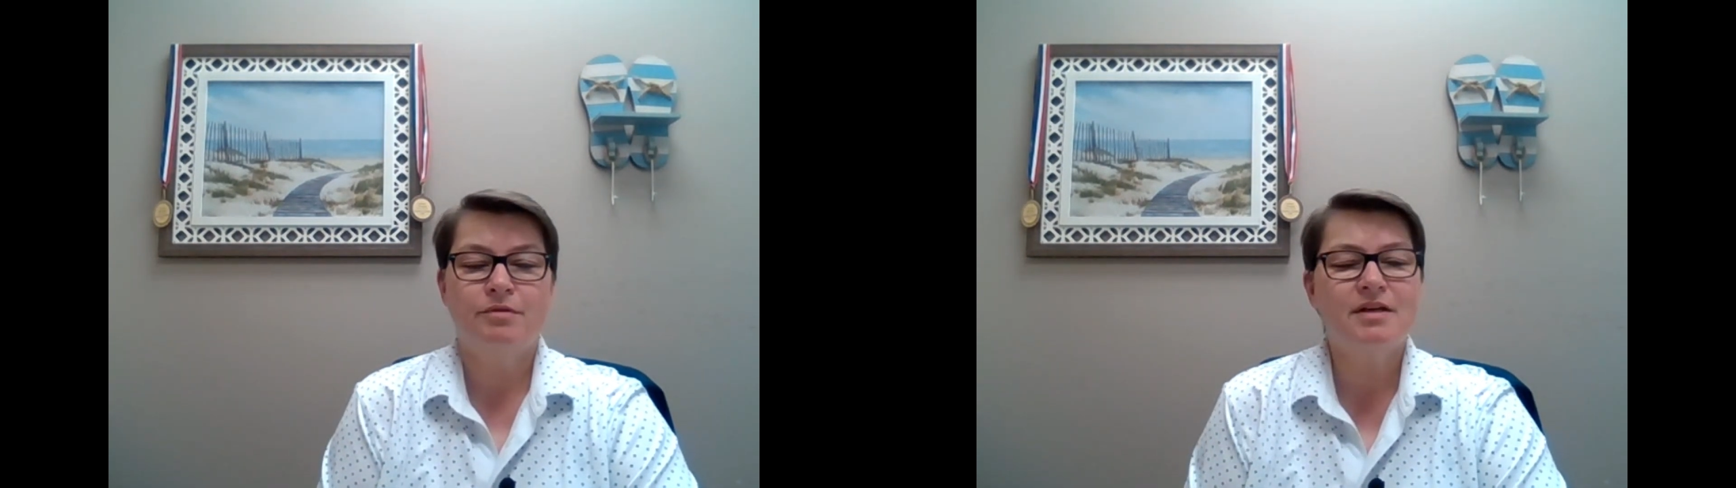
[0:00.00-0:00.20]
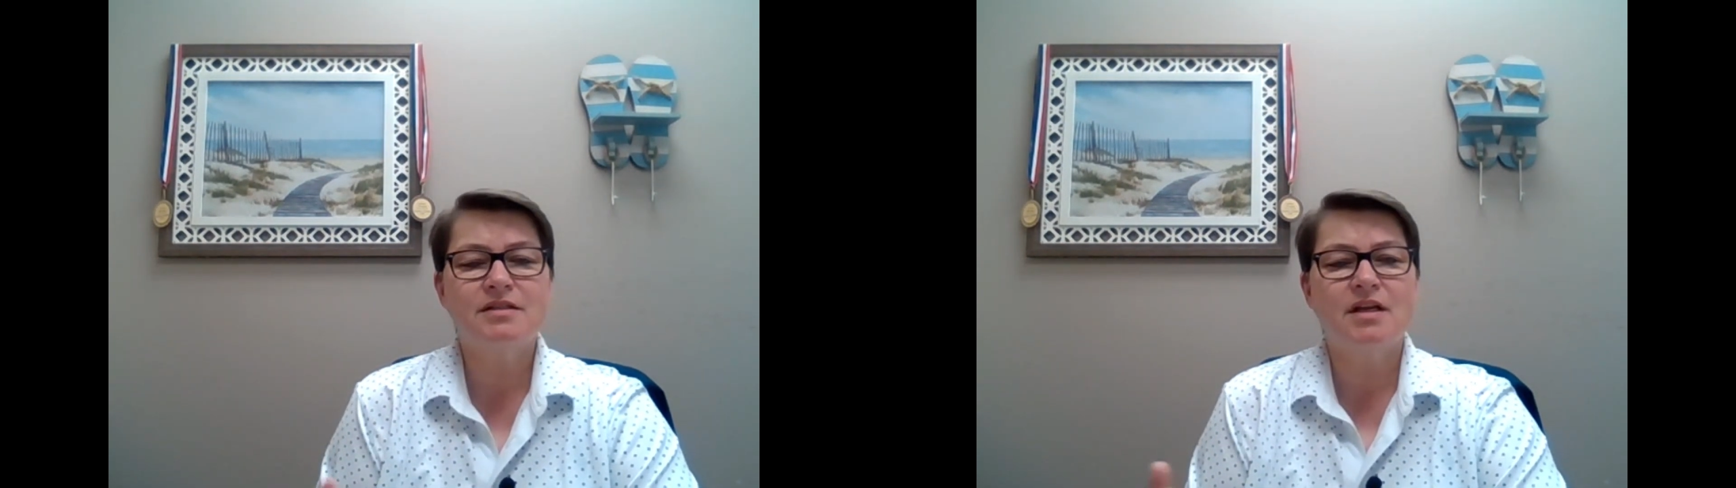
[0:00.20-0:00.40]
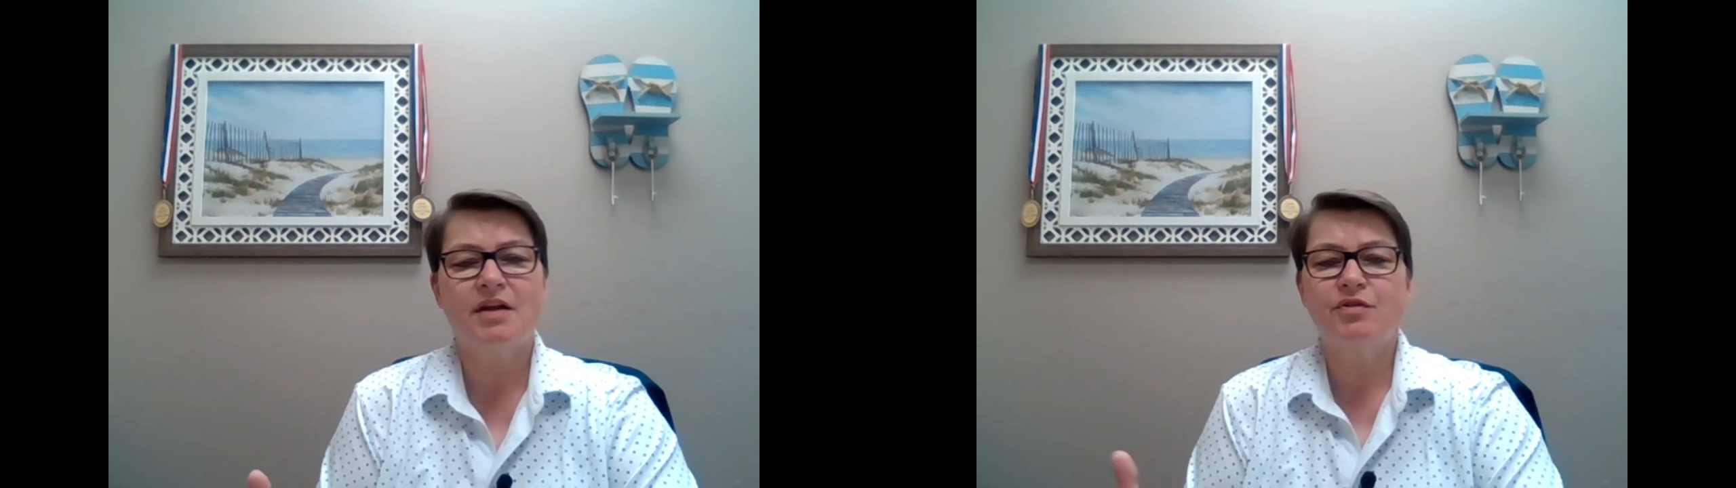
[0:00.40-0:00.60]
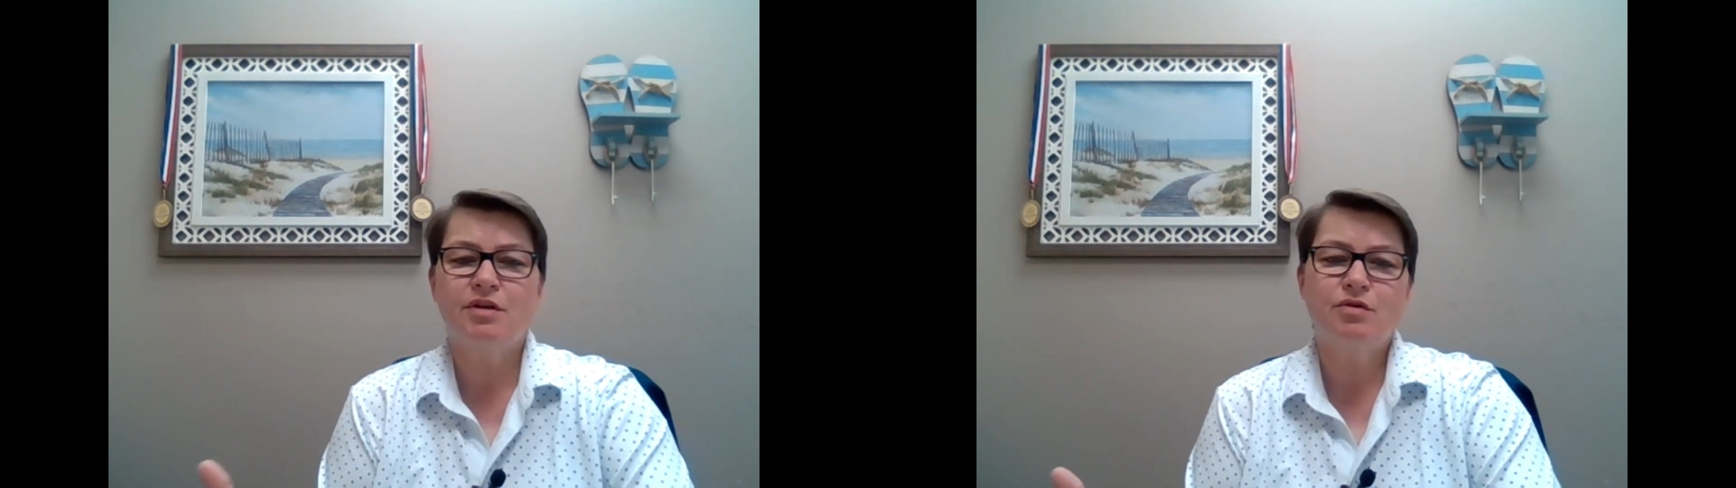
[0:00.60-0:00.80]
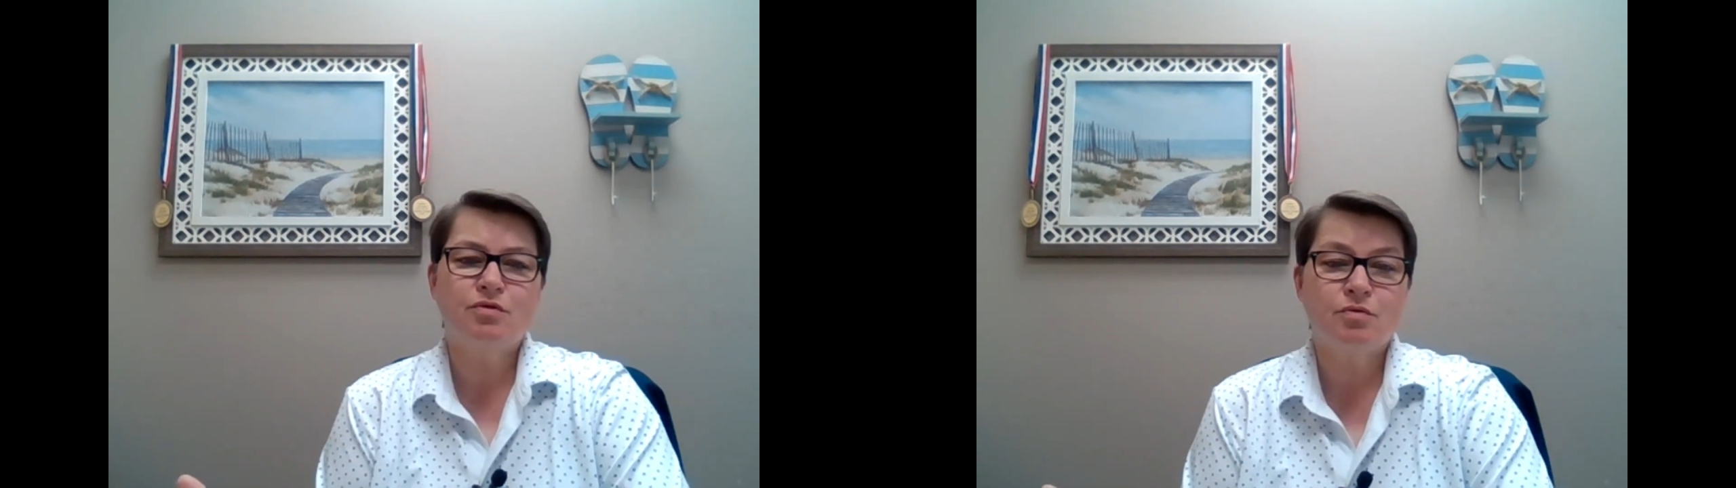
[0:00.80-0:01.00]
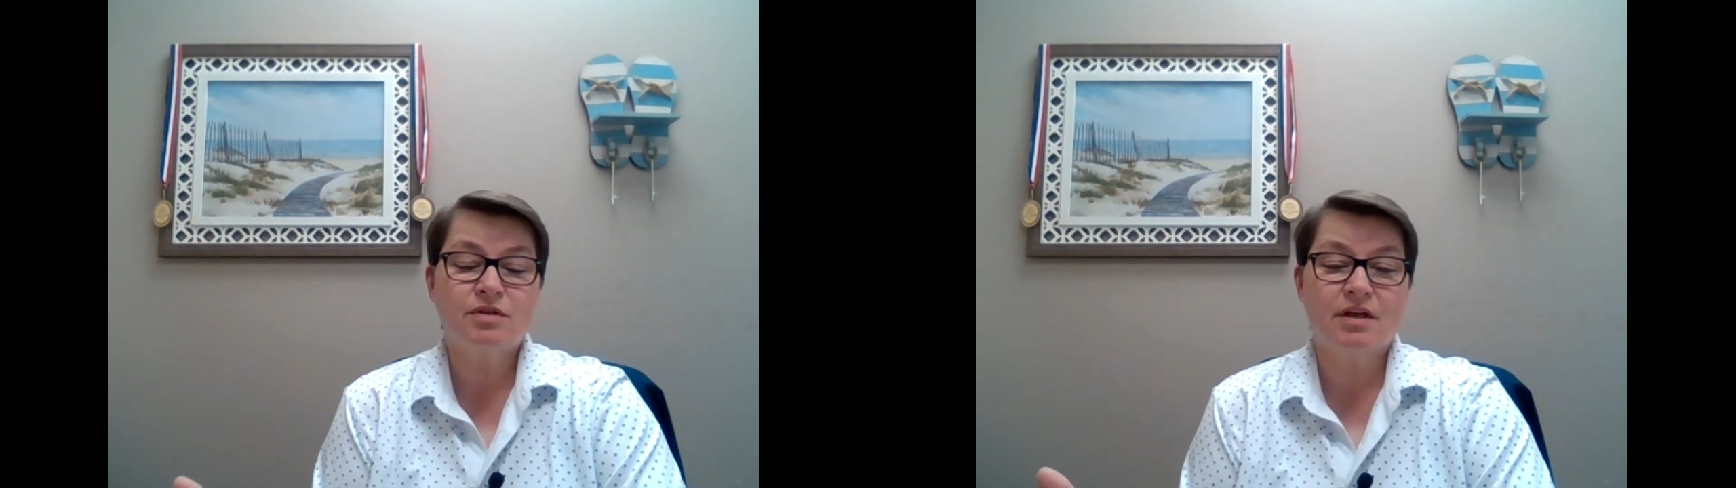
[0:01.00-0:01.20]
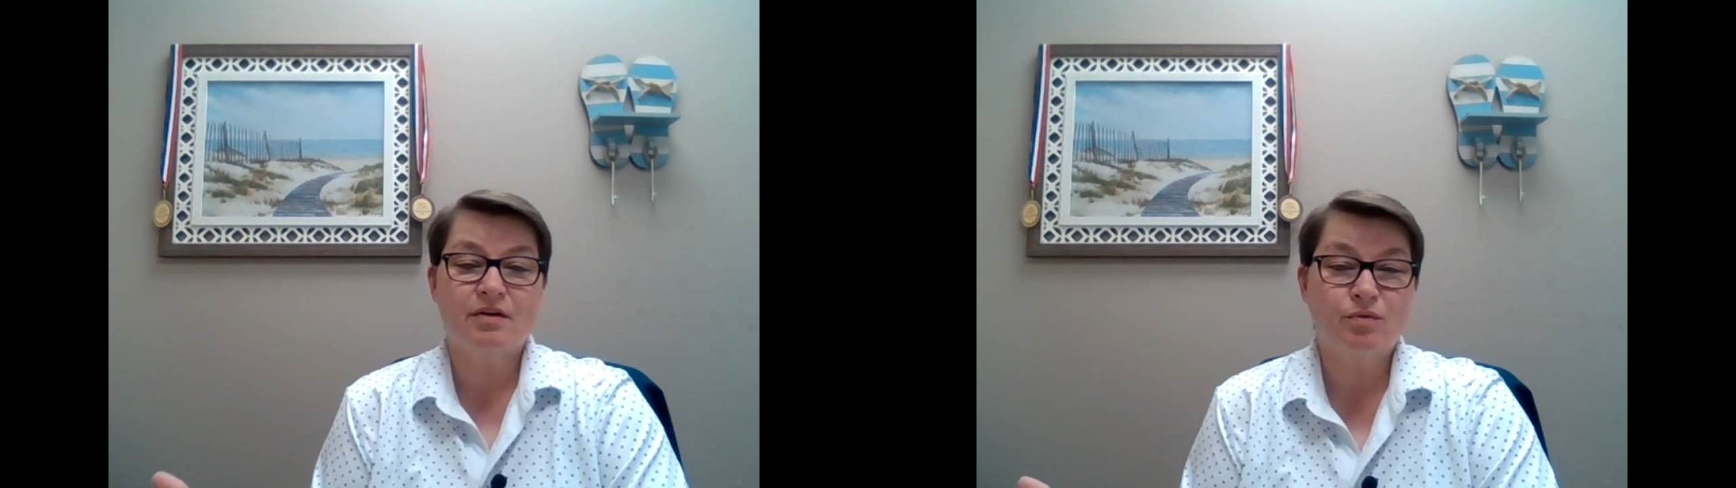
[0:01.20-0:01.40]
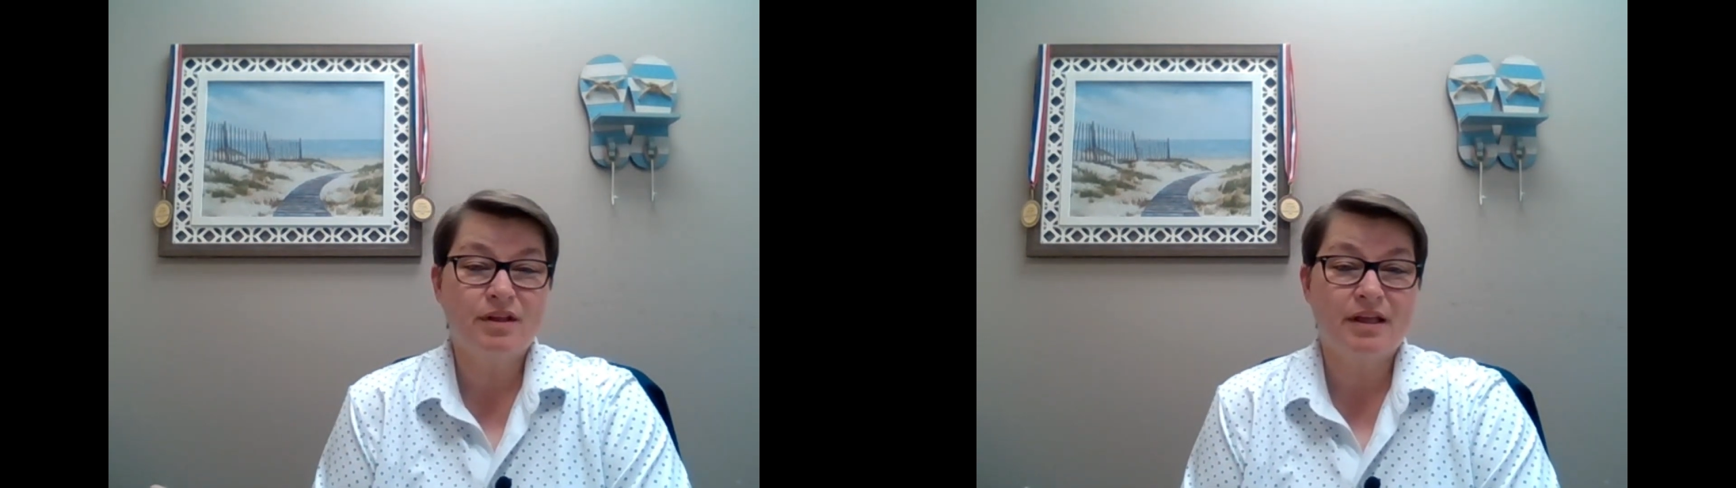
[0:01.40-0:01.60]
because not everything you do is going to
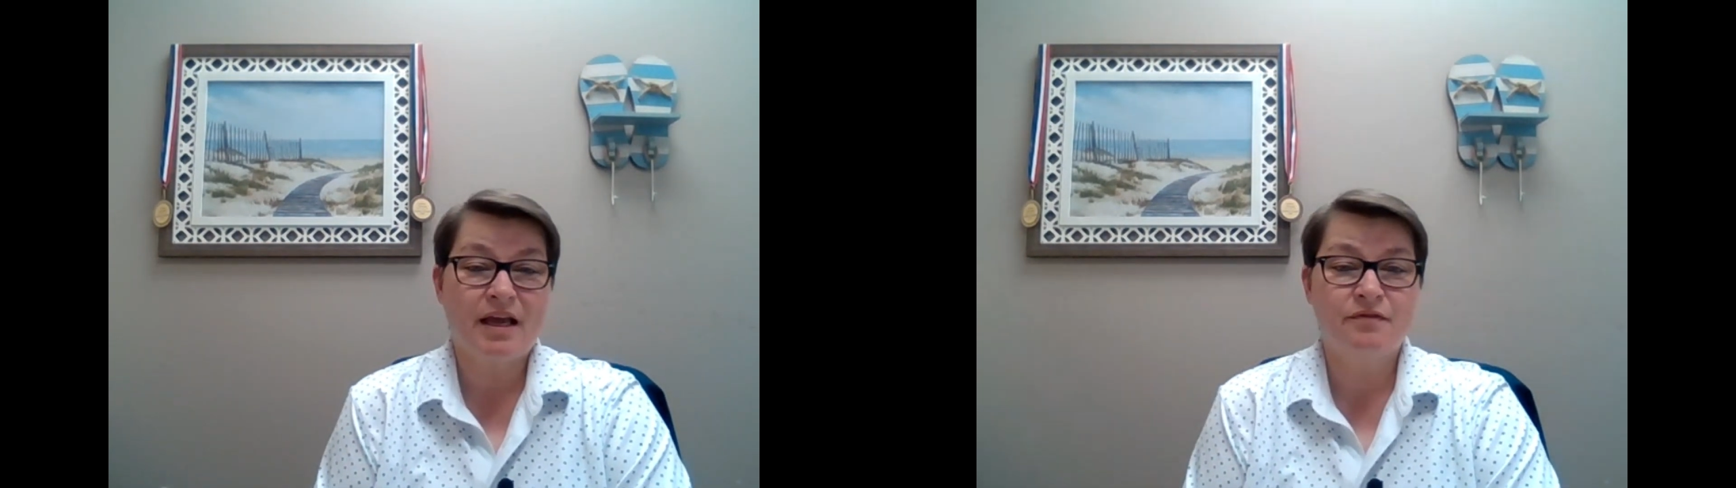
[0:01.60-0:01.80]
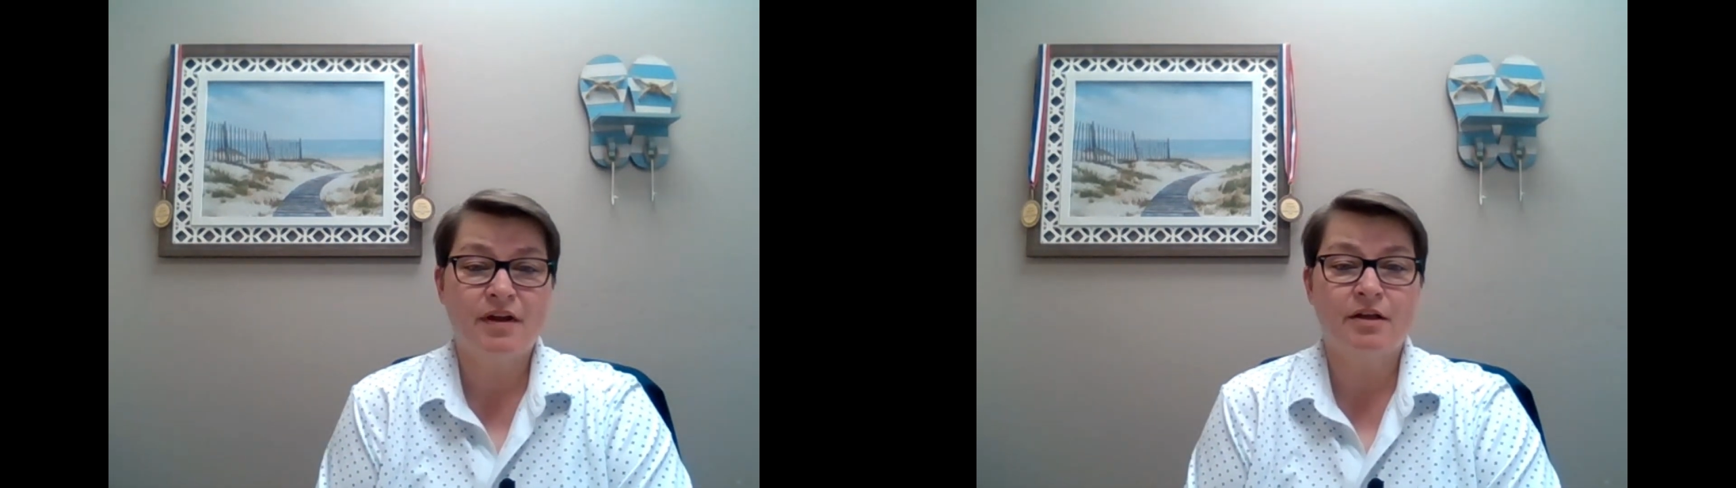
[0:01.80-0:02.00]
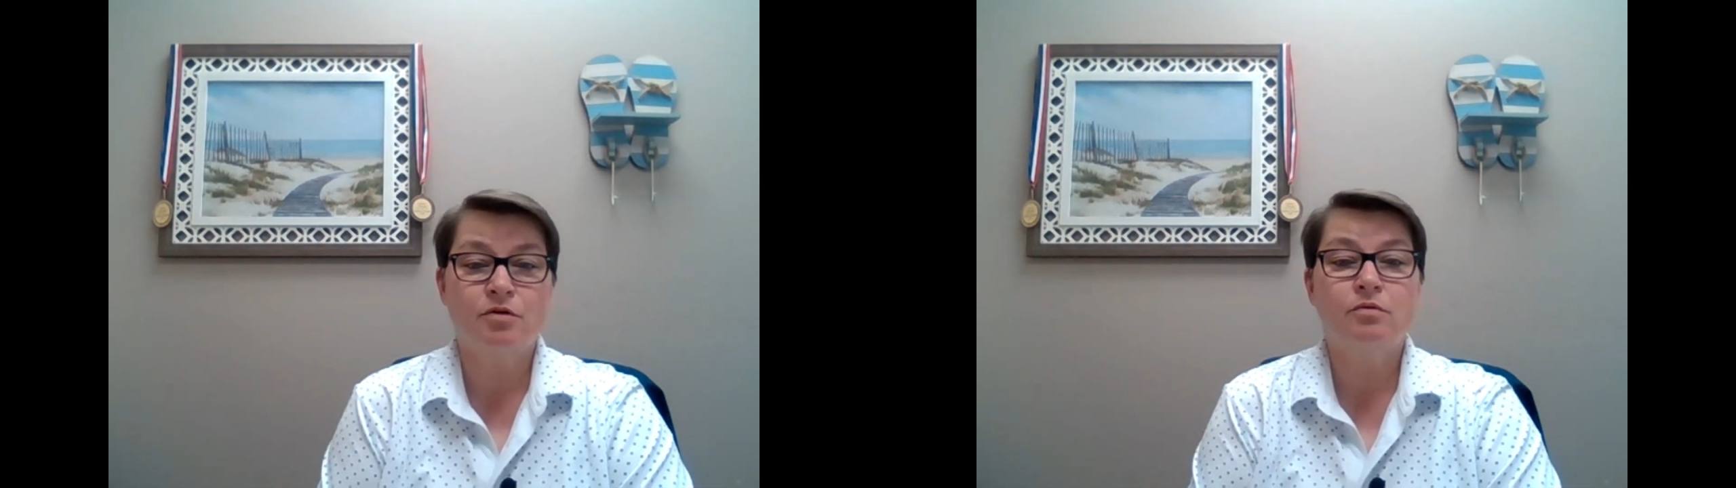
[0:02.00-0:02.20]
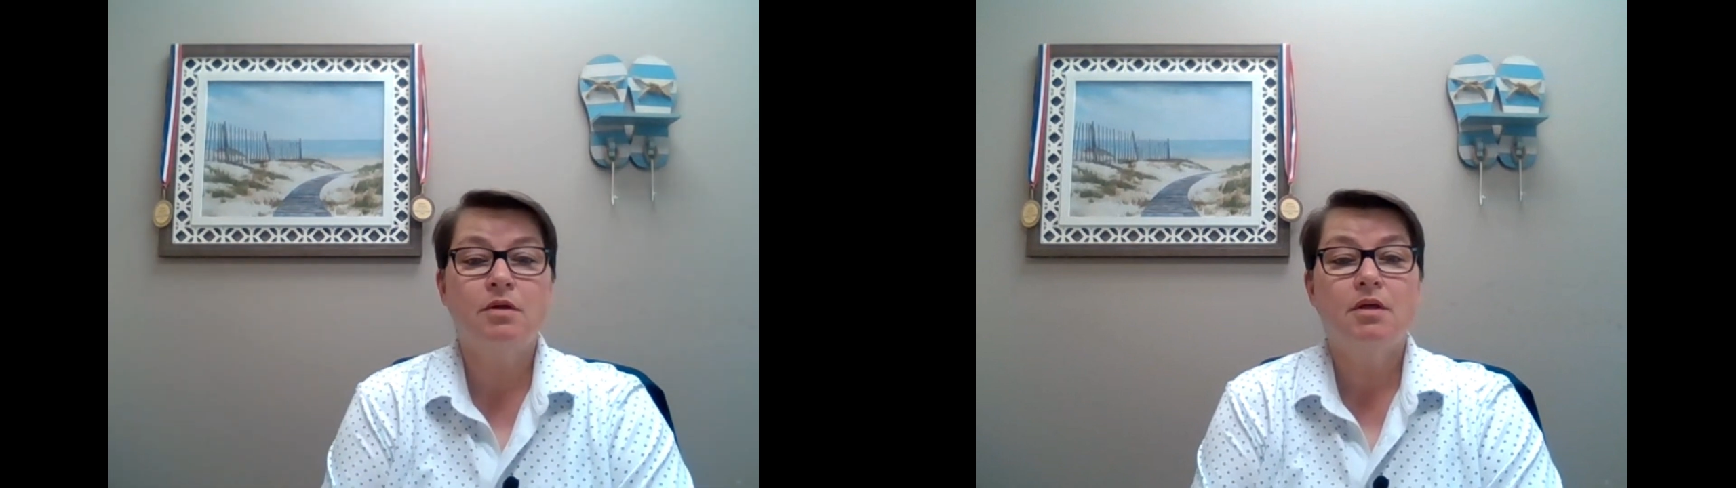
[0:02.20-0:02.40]
really add value,